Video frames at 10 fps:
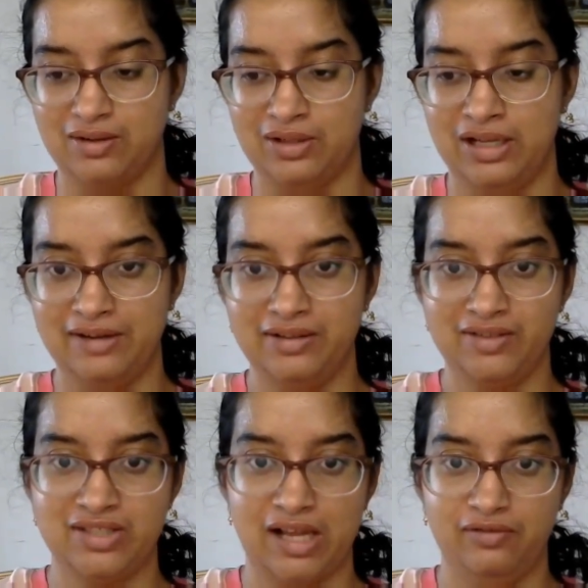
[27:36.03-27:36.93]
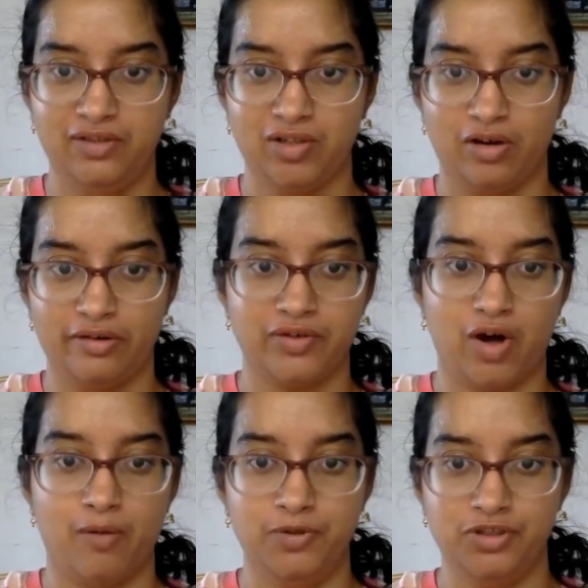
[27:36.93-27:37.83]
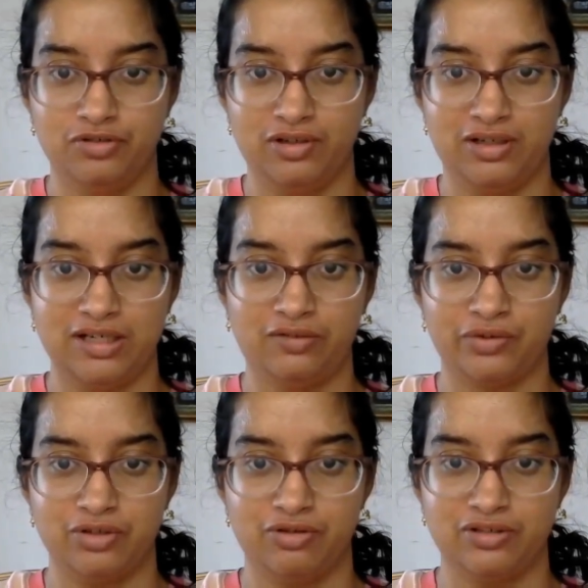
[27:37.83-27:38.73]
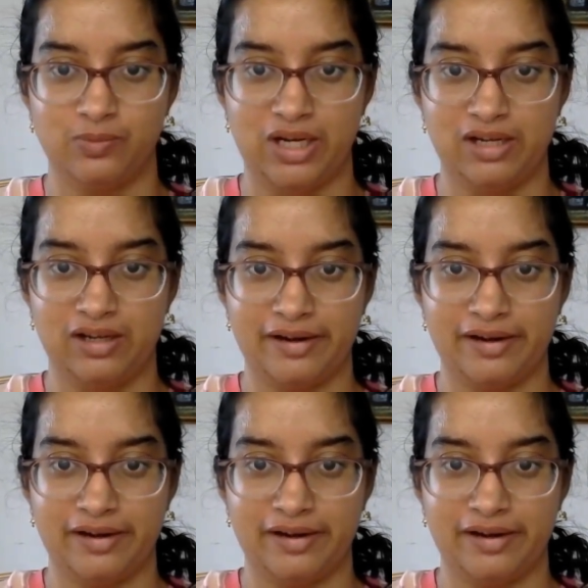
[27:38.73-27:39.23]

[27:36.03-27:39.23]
lent itself to a lot of opportunities for you as well.